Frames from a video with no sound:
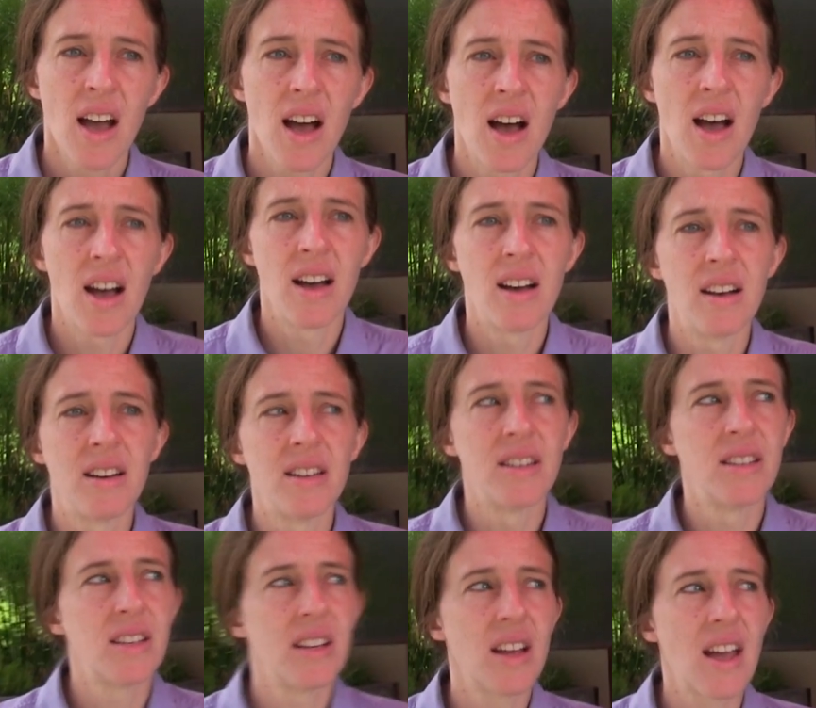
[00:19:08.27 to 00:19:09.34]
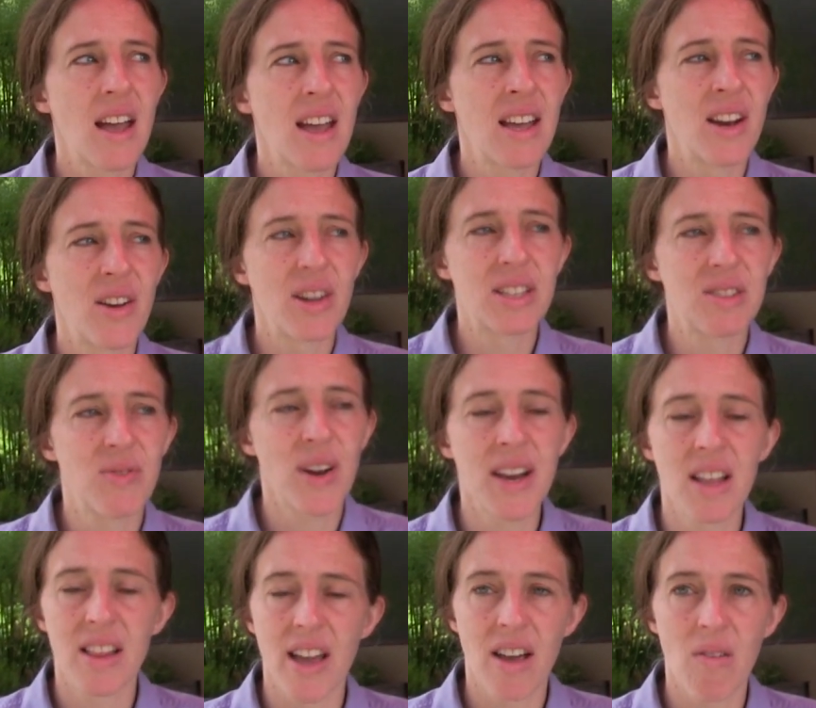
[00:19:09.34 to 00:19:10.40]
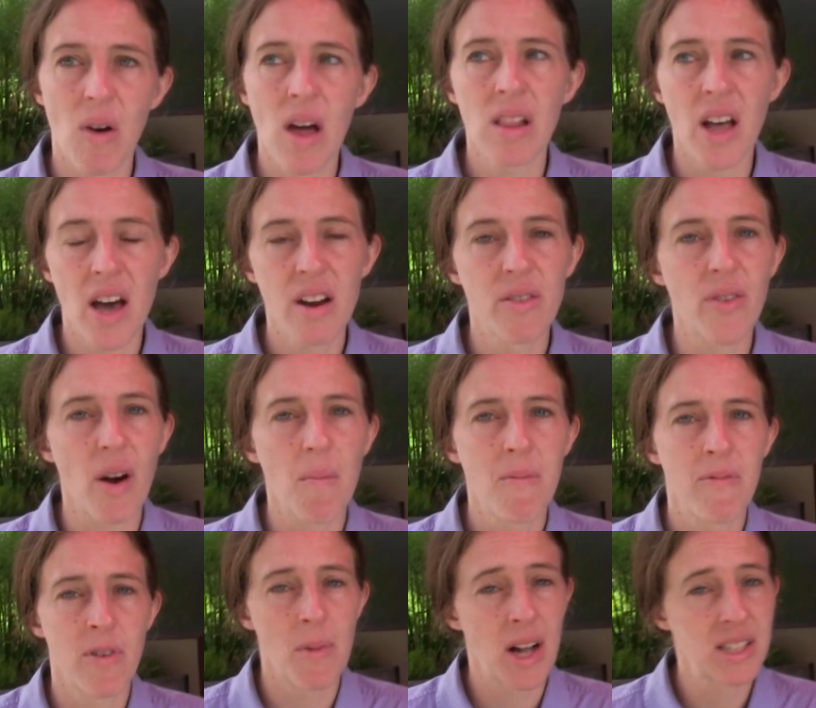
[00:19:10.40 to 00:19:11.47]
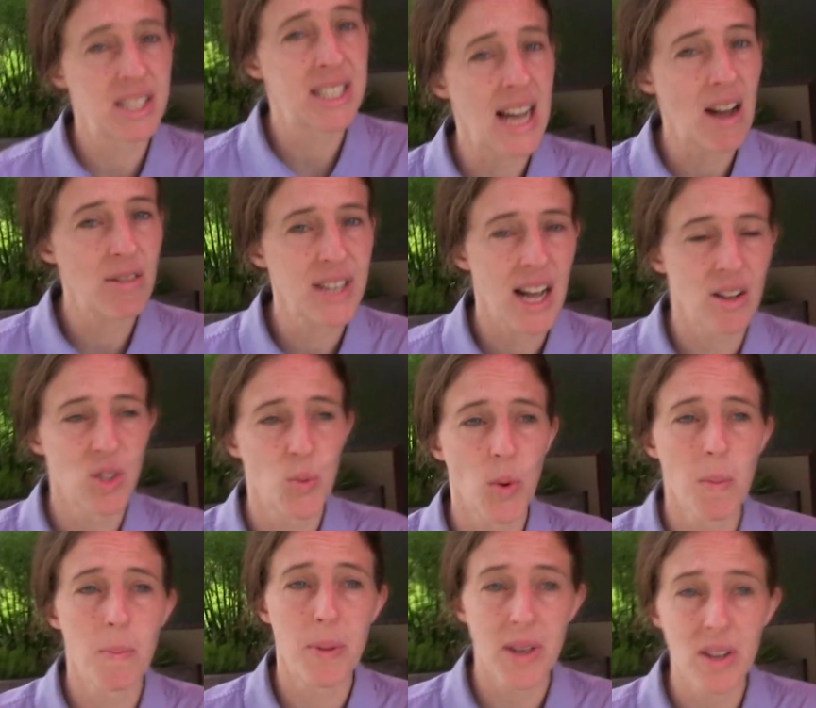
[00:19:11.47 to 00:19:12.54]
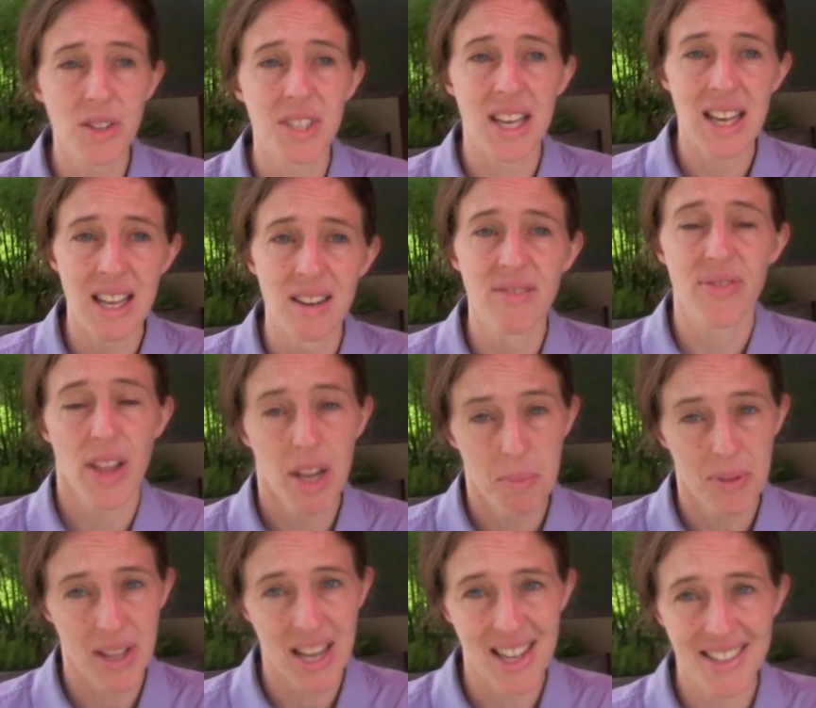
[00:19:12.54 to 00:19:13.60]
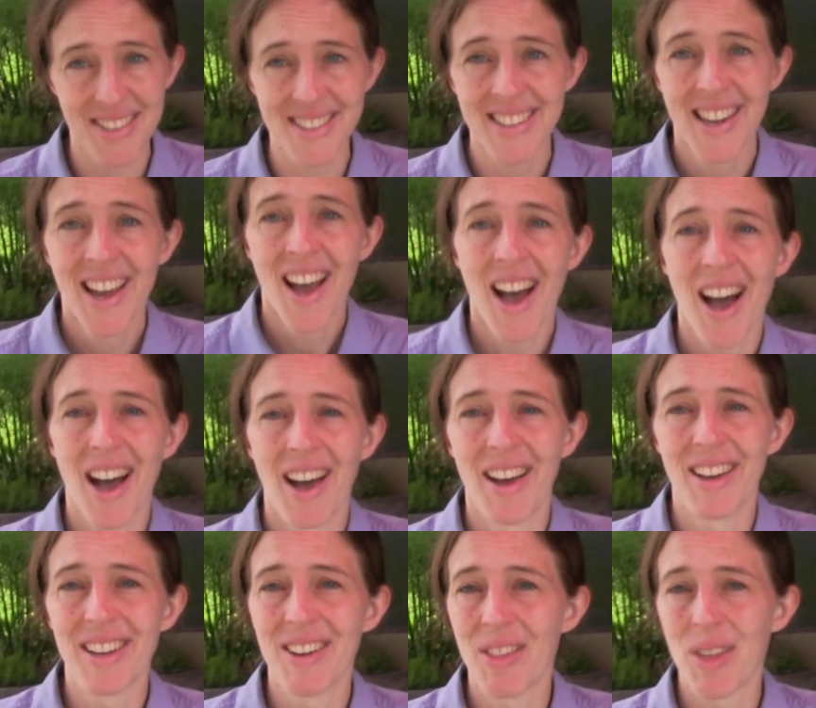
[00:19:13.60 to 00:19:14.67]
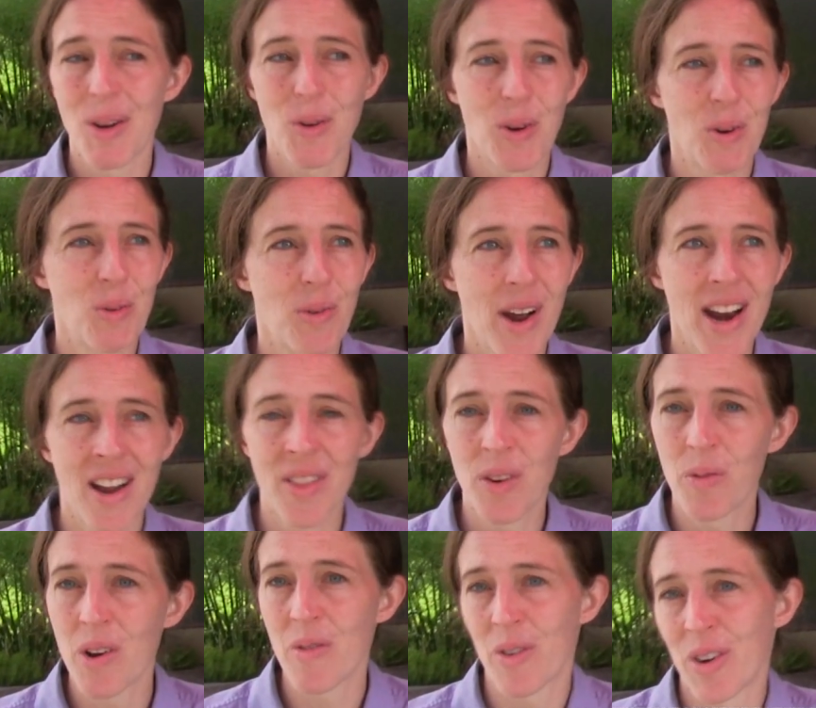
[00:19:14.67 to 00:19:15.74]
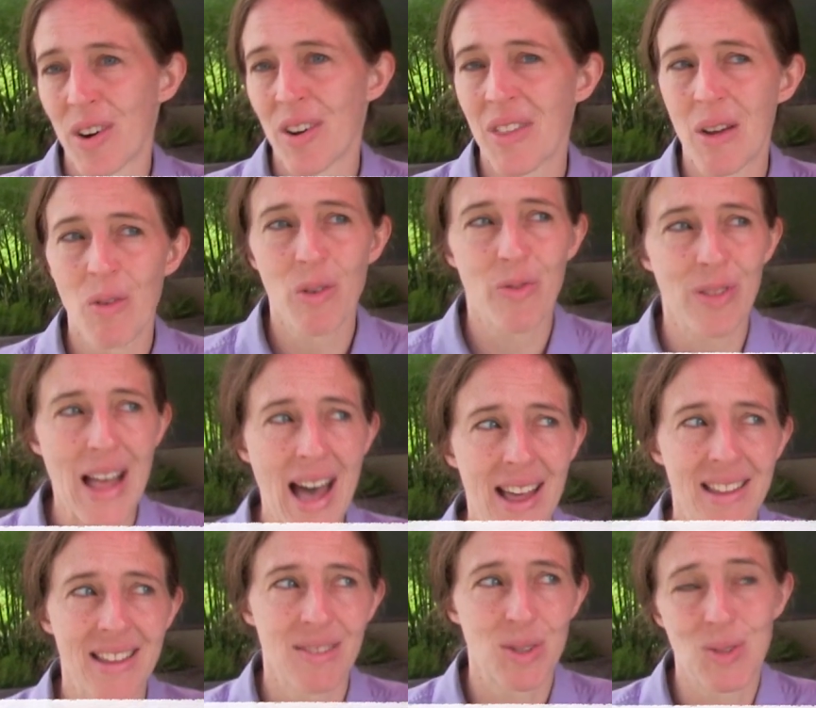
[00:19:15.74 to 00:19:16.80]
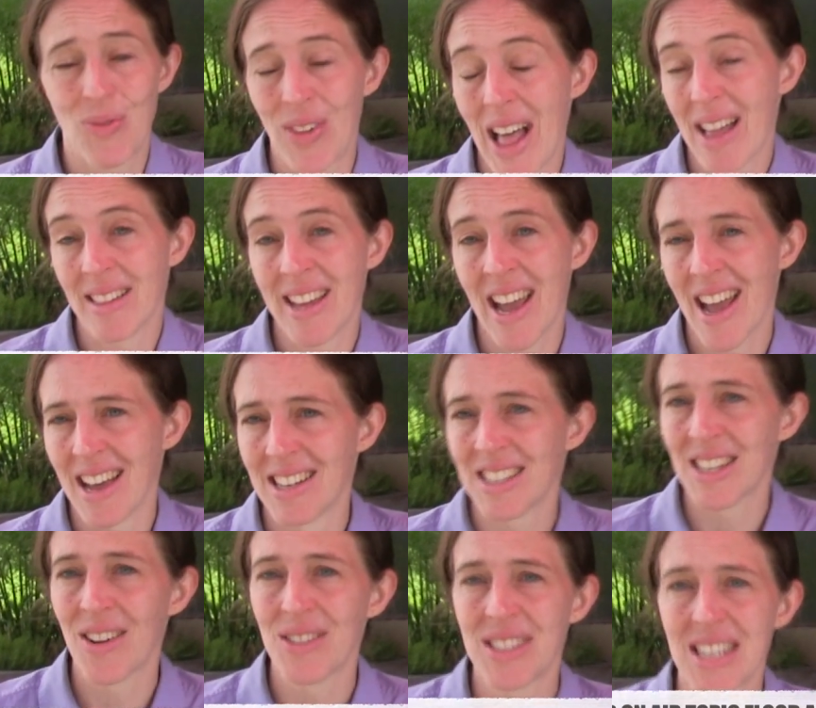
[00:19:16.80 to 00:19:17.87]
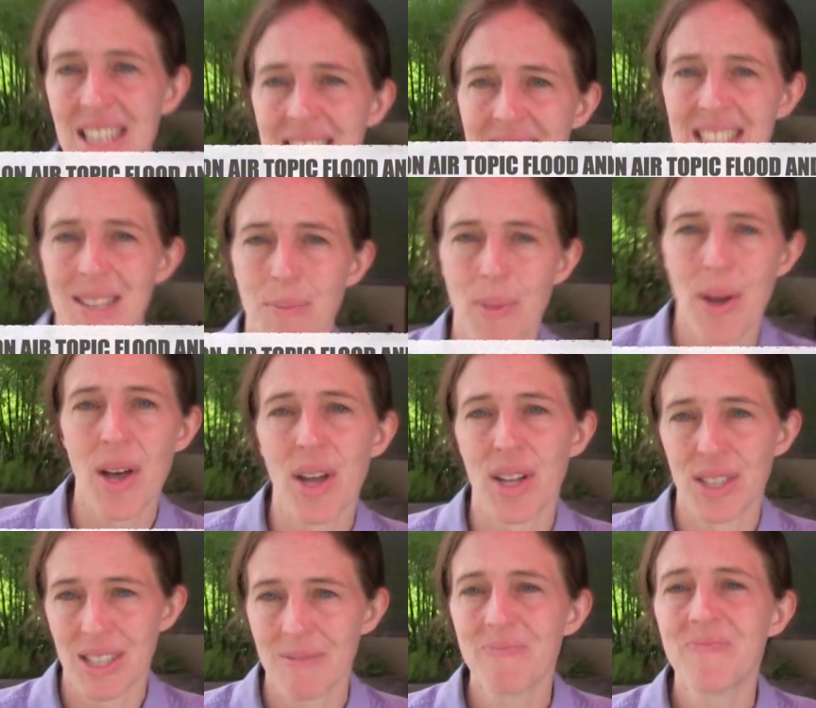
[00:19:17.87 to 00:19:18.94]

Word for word: Uh, you know, it's funny, like a lot of Vermont's downtowns were built in floodplains. Uh, you know, they were right on the river, they were flat, it's flat land, you know, it's well, easy yeah, to build. When